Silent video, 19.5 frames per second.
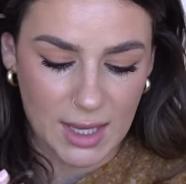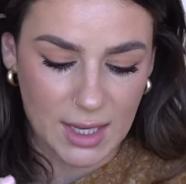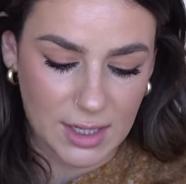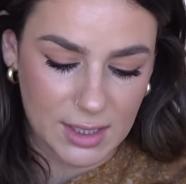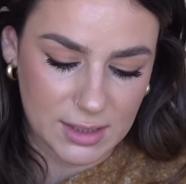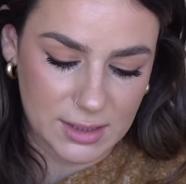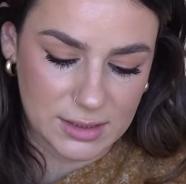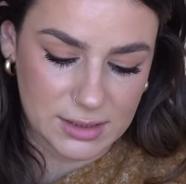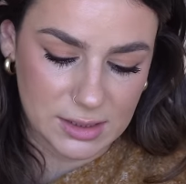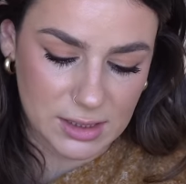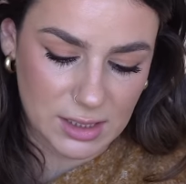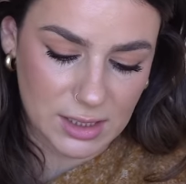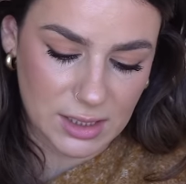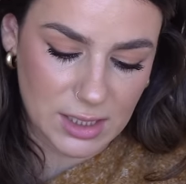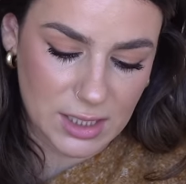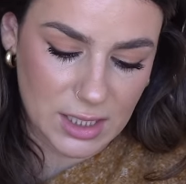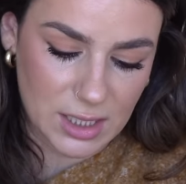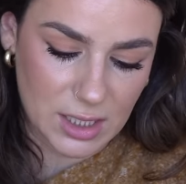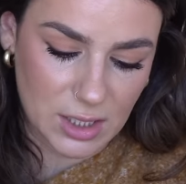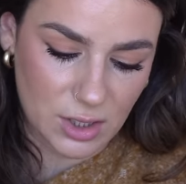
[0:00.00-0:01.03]
And
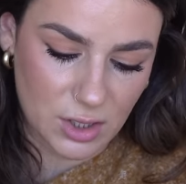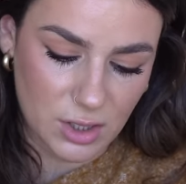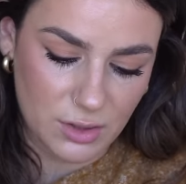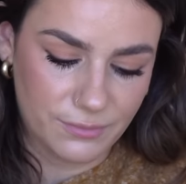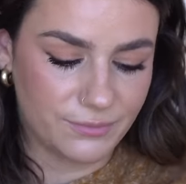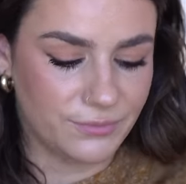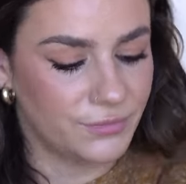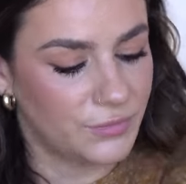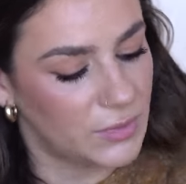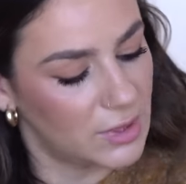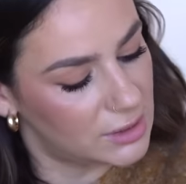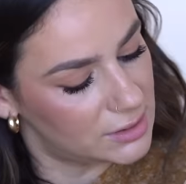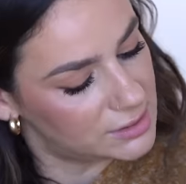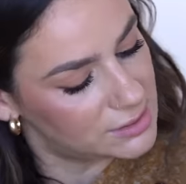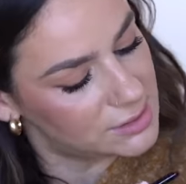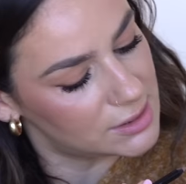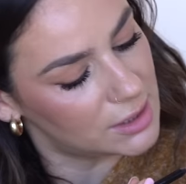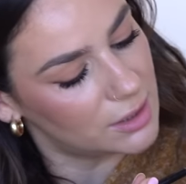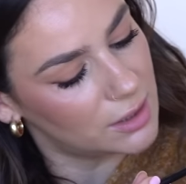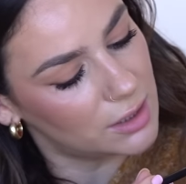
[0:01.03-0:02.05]
here, let's
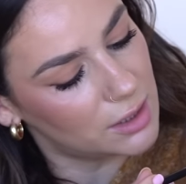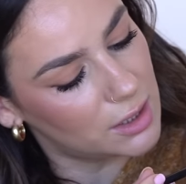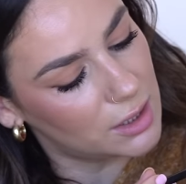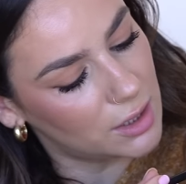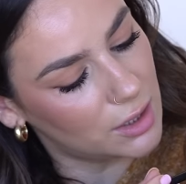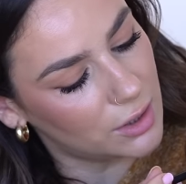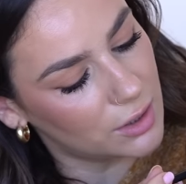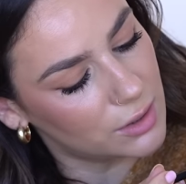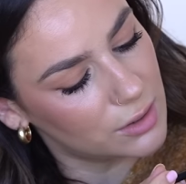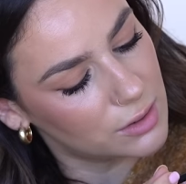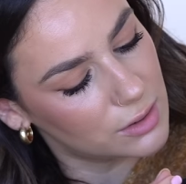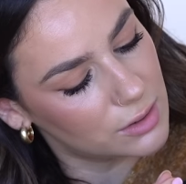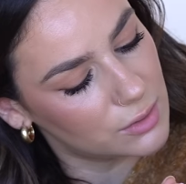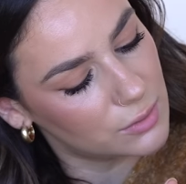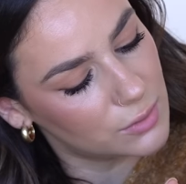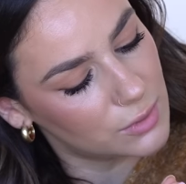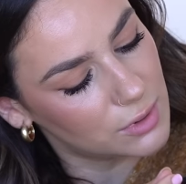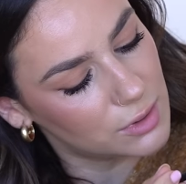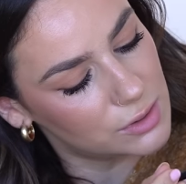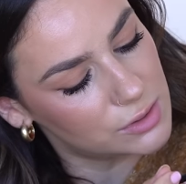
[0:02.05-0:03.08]
see here.
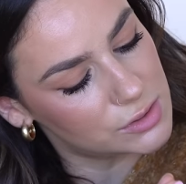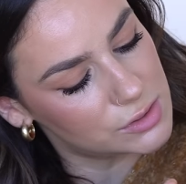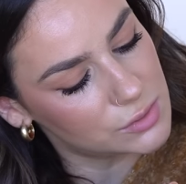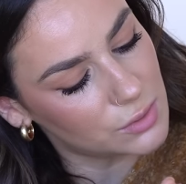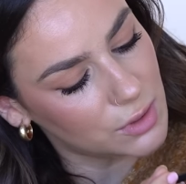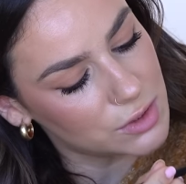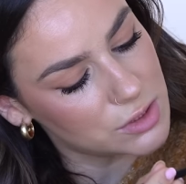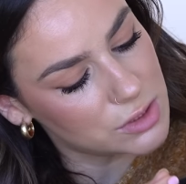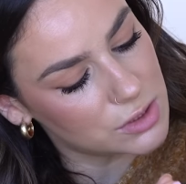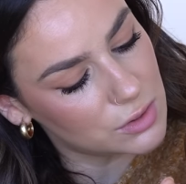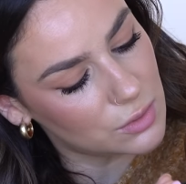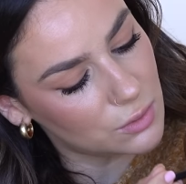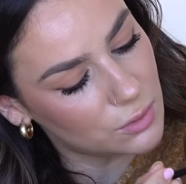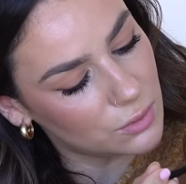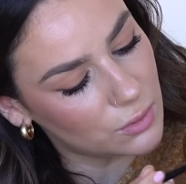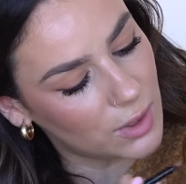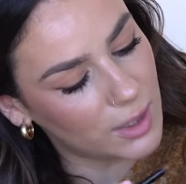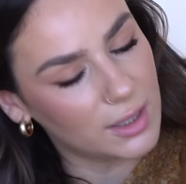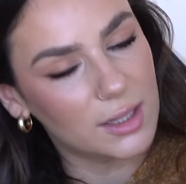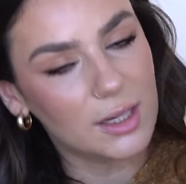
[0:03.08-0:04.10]
I'm gonna swatch it
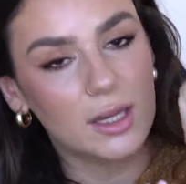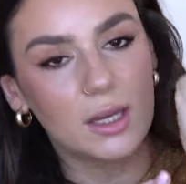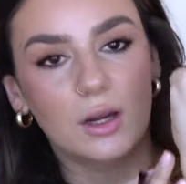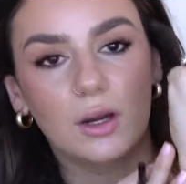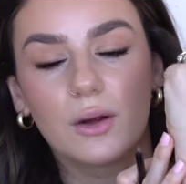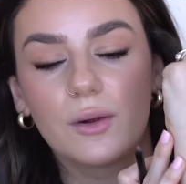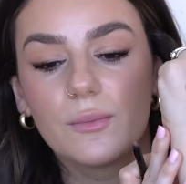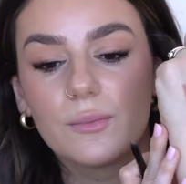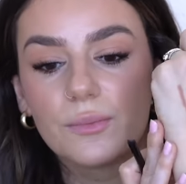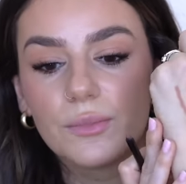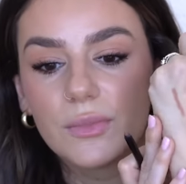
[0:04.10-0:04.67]
right here.